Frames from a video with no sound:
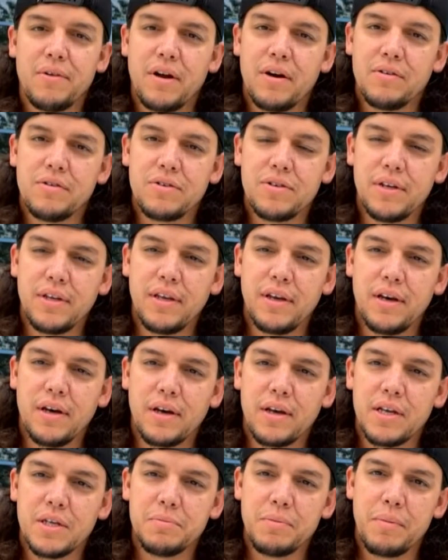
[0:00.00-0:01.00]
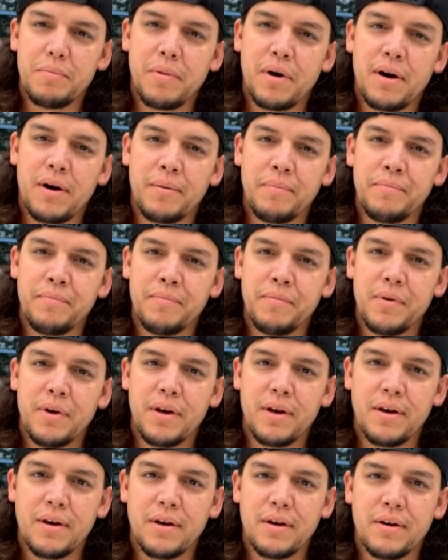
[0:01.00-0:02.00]
I was real young because my mom
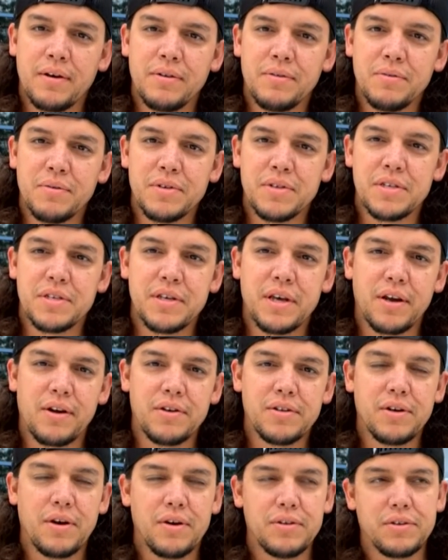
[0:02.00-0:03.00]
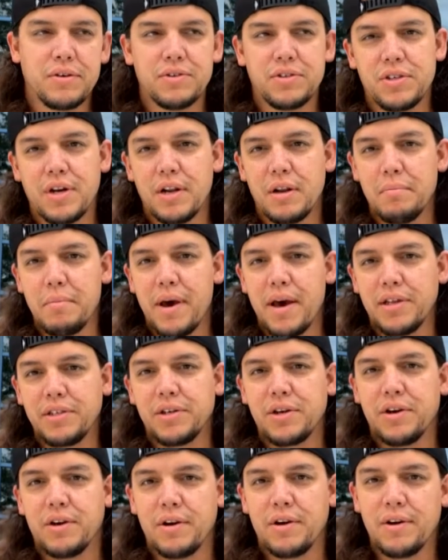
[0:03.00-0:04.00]
uh, was a singer, and so I was always trying to
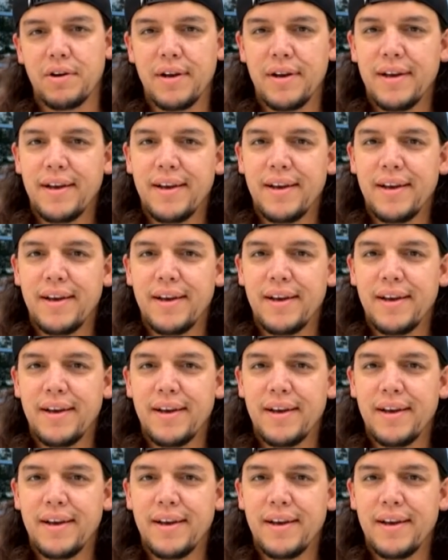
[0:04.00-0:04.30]
match her